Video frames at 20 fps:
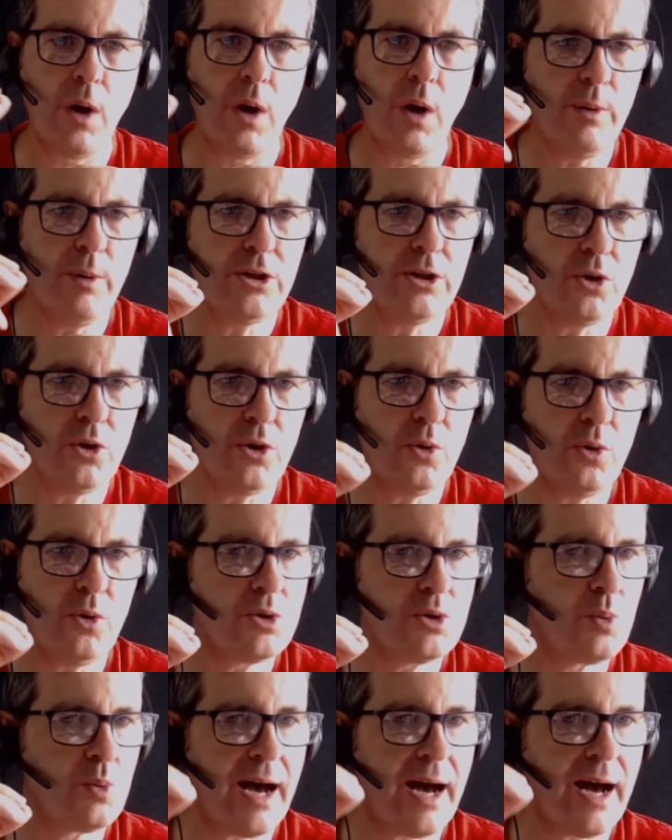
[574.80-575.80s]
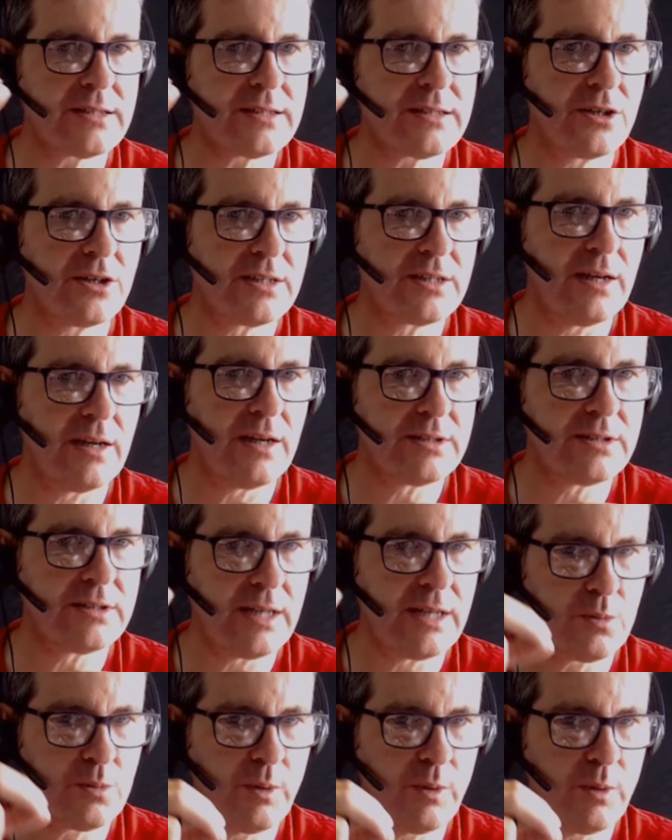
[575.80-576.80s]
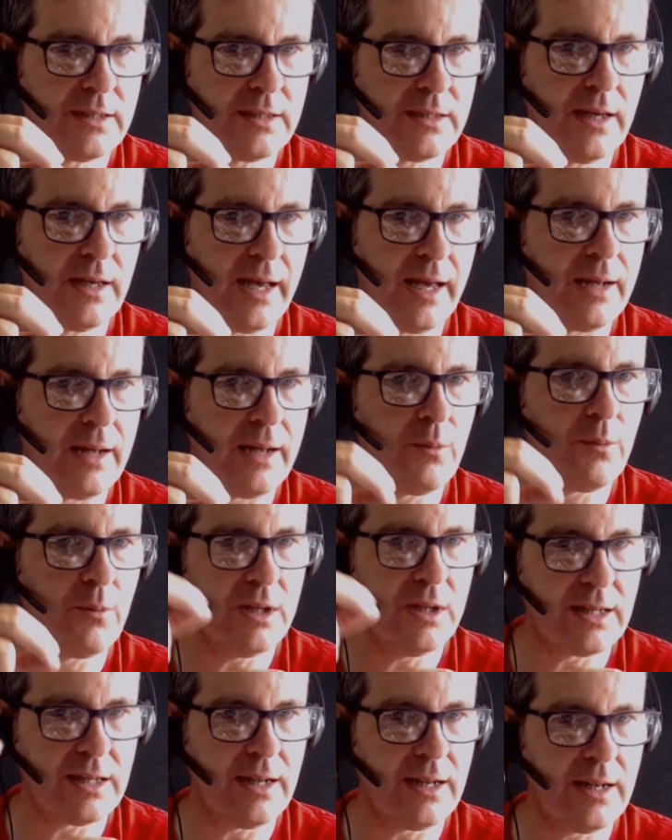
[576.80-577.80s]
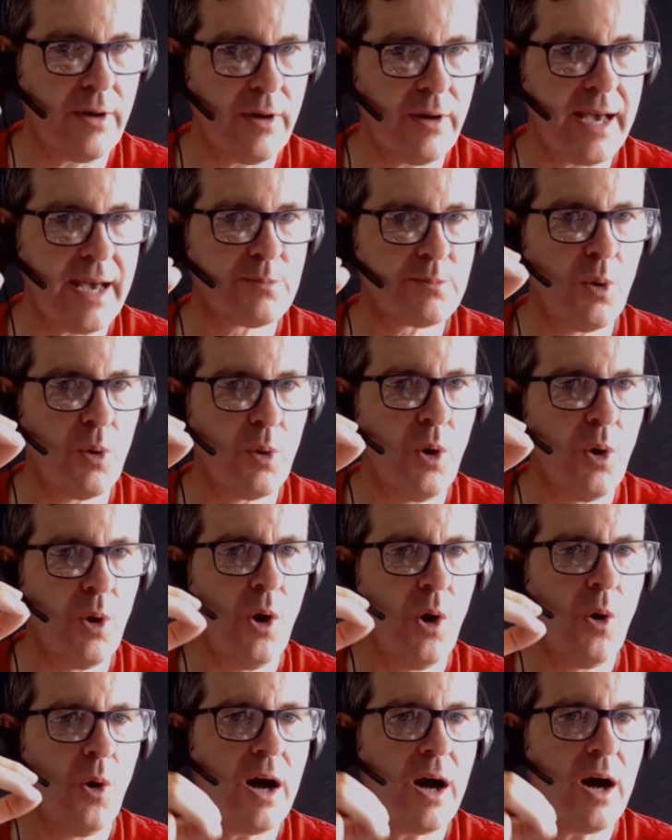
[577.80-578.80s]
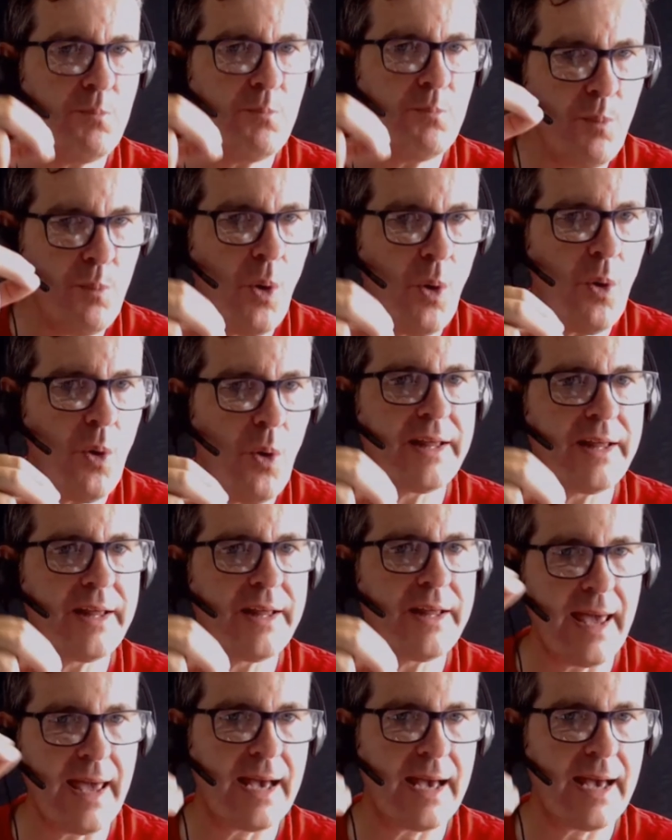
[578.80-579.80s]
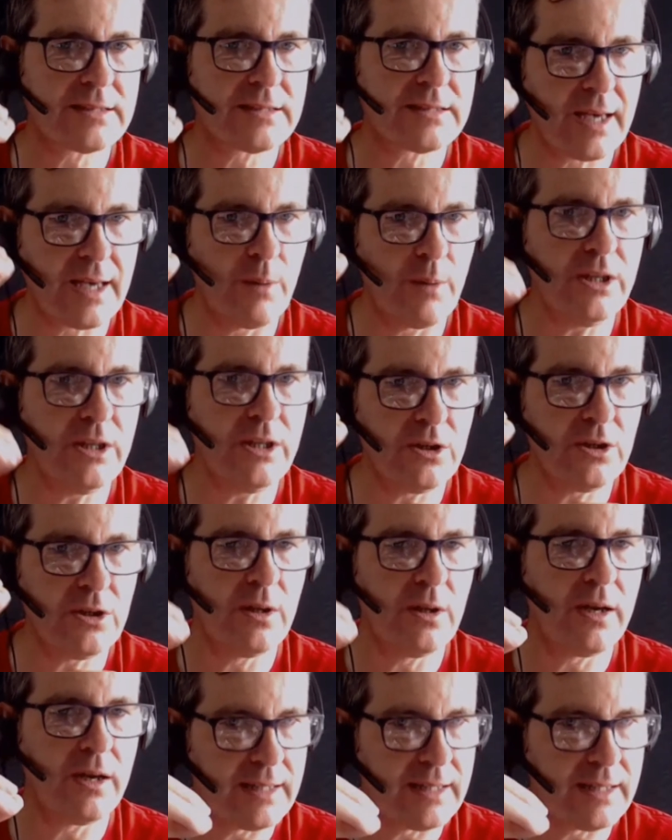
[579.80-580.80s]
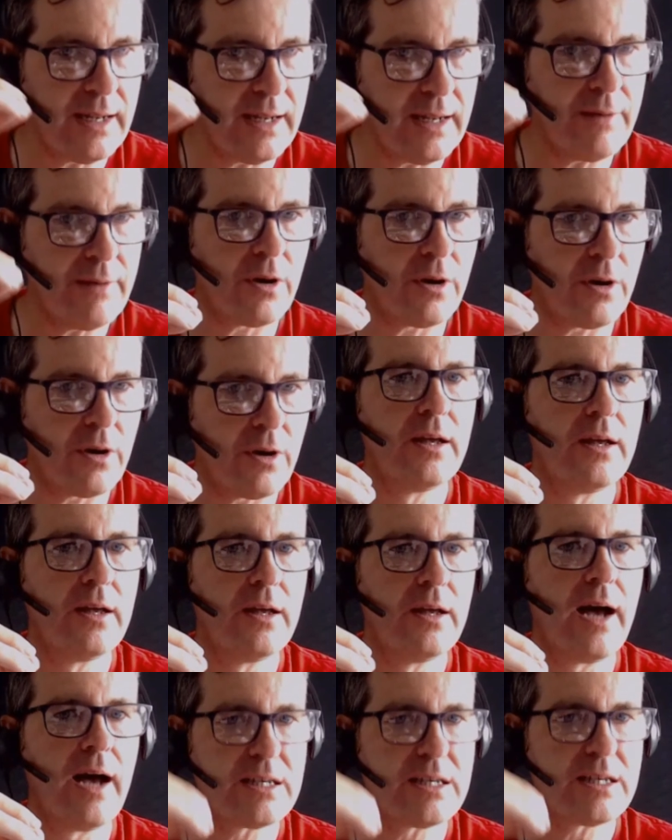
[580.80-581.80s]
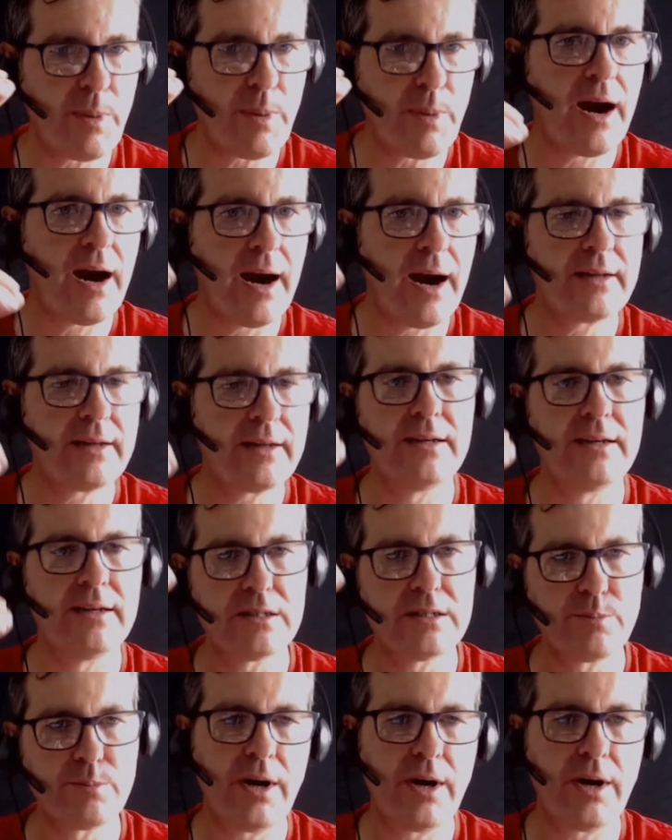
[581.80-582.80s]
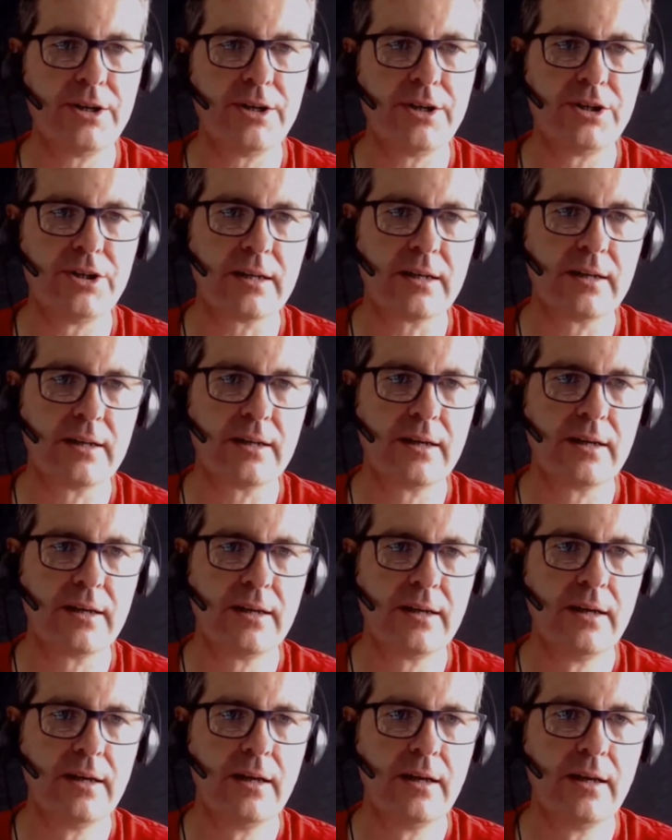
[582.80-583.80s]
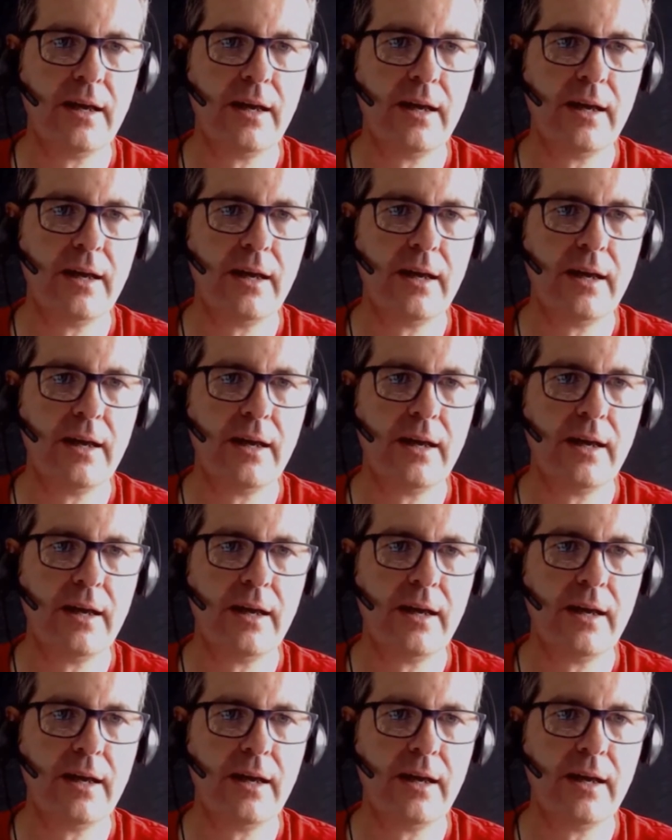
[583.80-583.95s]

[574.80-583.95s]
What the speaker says: But what we do is we ask ourselves, yes, we'll deliver X, but what more than X can we deliver as part of this project?